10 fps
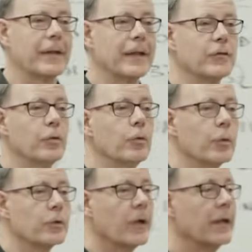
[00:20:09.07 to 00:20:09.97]
is who
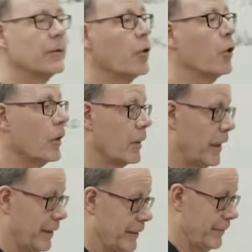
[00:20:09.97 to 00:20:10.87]
we're trying to look
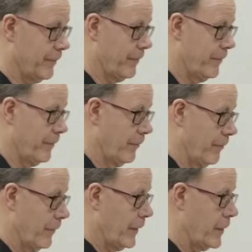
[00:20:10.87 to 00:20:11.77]
like,
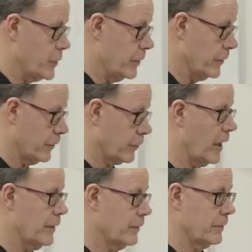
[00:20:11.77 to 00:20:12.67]
Jesus
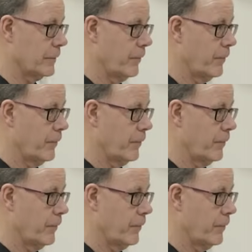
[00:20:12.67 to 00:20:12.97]
Christ.